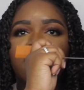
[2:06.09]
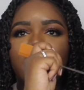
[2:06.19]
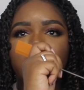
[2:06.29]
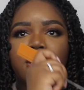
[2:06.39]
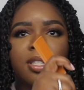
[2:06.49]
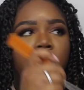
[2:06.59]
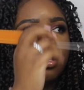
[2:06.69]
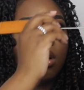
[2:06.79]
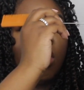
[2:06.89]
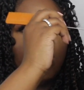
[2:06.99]
And yeah, you just take
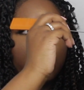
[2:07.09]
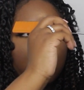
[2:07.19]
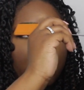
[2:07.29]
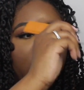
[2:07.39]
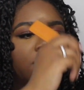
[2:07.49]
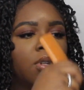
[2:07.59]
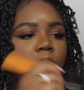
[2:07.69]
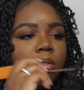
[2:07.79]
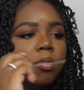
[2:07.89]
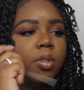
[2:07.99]
the comb and just like
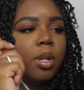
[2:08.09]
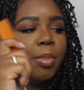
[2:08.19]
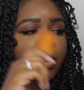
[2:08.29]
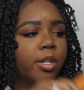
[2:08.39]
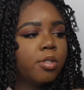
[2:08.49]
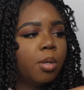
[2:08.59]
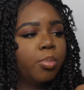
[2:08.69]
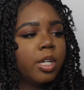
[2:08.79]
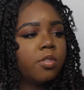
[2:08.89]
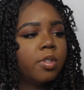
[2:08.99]
go through it. I mean, you can use a
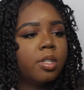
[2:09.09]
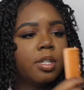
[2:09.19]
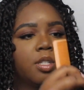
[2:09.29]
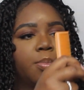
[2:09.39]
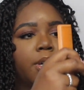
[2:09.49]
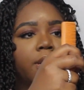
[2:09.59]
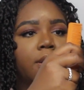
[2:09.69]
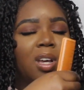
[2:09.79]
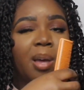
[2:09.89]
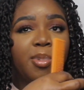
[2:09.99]
brush for this,
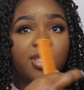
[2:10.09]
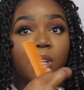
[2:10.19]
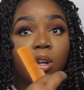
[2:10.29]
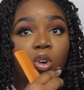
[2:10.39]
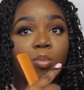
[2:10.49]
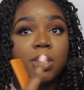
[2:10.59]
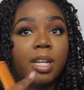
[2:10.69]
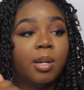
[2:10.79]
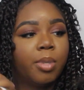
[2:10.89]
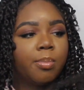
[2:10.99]
but I'm using a comb because
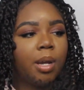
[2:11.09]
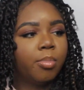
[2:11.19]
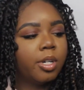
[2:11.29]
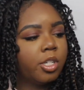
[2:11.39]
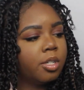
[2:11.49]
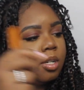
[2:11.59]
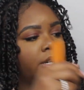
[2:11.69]
I didn't bring my brush in